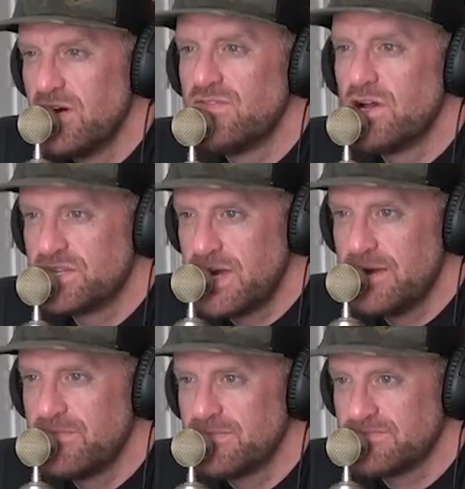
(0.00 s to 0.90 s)
of all
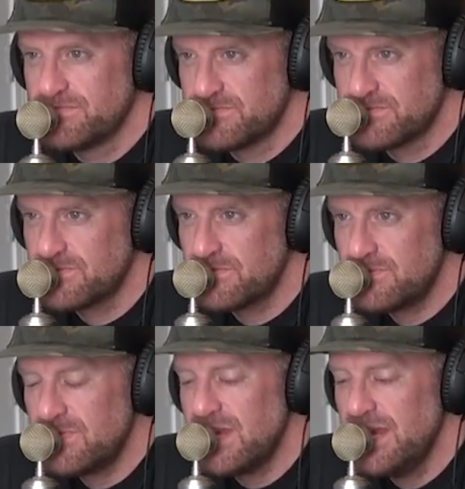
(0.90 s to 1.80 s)
time.
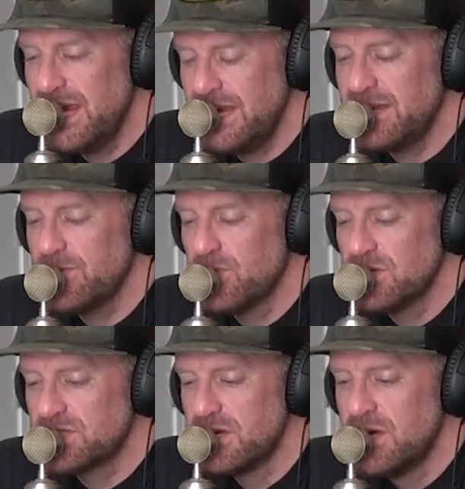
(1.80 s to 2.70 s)
And it
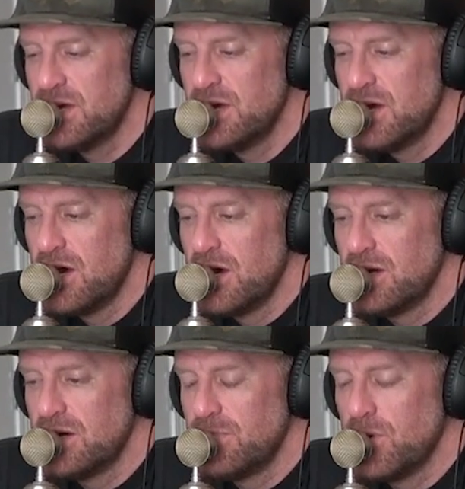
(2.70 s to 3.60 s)
was
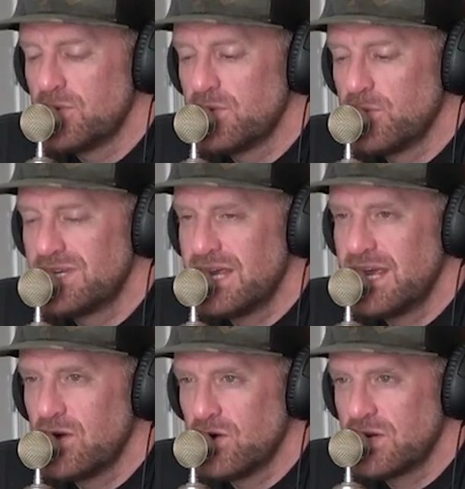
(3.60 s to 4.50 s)
a boat that went to
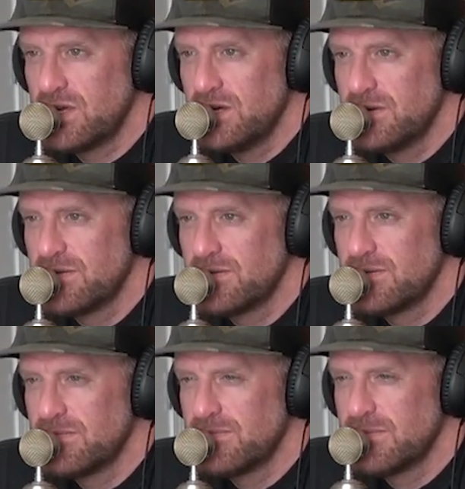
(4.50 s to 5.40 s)
Antarctica
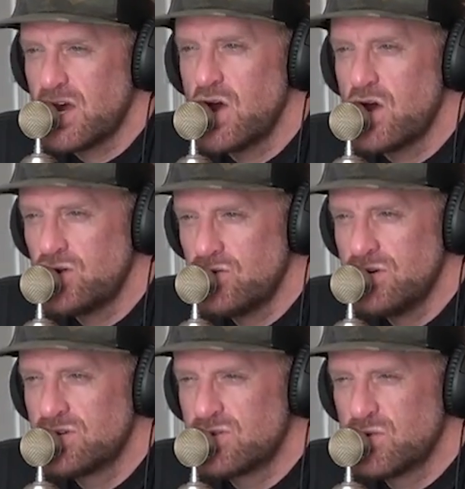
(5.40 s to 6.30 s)
like
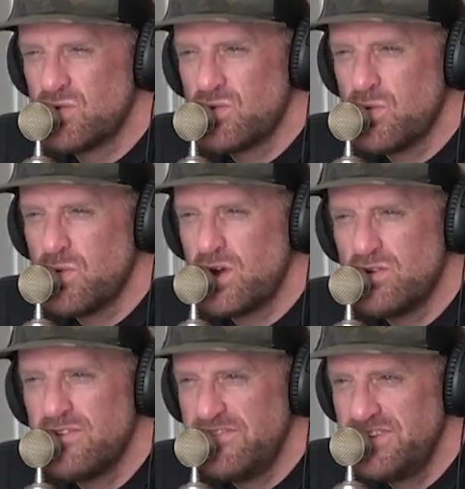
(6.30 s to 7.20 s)

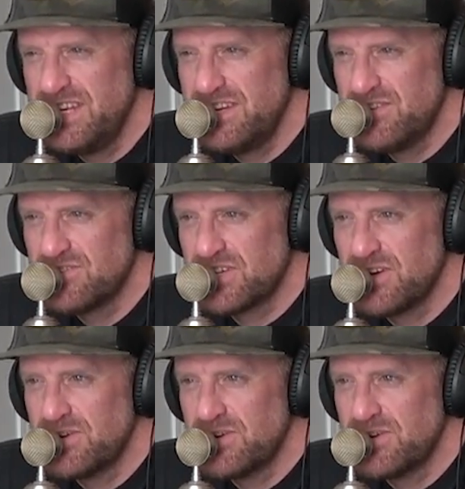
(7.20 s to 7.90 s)
115 years ago.